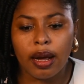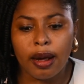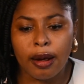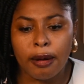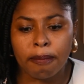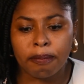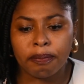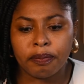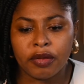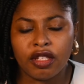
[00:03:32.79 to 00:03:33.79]

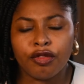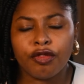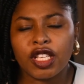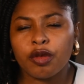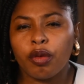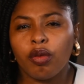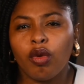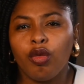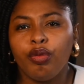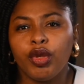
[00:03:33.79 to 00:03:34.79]
the first people
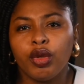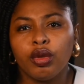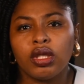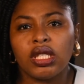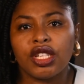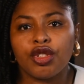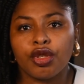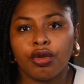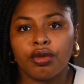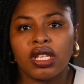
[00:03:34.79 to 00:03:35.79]
who build their
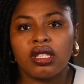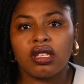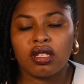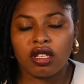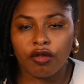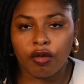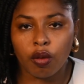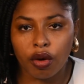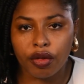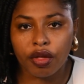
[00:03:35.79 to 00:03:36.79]
children's
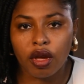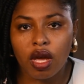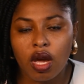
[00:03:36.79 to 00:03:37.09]
self-worth.